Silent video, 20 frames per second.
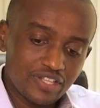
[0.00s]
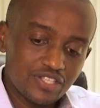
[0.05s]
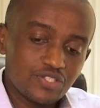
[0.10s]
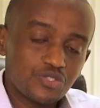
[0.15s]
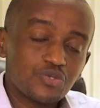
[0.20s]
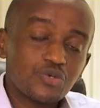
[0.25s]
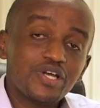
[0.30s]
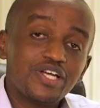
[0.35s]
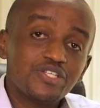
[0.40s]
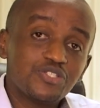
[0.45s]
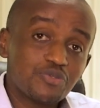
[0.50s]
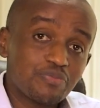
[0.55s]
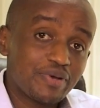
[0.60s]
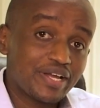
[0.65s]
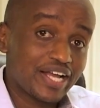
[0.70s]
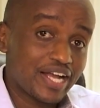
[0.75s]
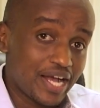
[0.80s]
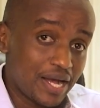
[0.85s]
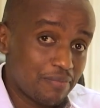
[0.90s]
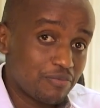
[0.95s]
the sugar into my
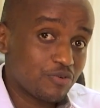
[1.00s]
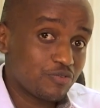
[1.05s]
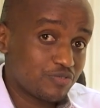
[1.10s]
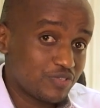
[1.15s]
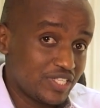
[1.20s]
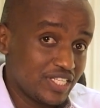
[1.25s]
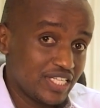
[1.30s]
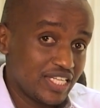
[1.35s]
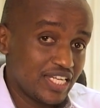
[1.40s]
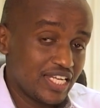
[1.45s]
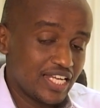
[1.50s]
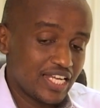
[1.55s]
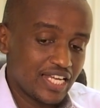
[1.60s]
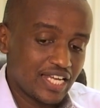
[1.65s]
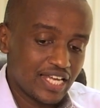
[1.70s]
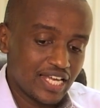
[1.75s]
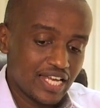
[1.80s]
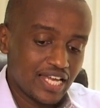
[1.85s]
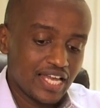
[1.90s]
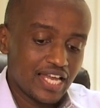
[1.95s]
cup of tea,
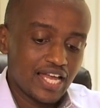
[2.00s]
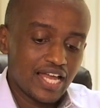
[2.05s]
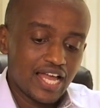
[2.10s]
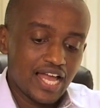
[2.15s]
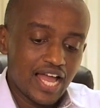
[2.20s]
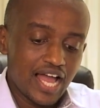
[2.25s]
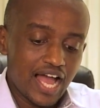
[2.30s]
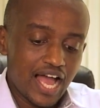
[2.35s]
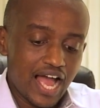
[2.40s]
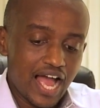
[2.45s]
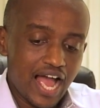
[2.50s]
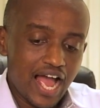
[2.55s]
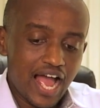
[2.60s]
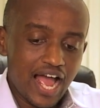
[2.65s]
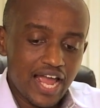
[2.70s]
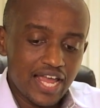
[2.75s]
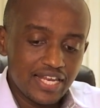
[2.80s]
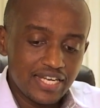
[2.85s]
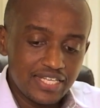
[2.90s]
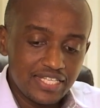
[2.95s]

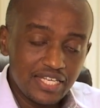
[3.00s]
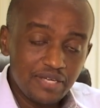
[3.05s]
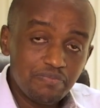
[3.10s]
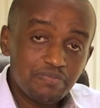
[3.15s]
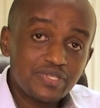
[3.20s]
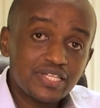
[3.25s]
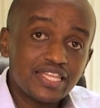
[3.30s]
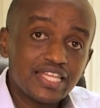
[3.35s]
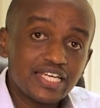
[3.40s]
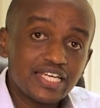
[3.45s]
I dipped the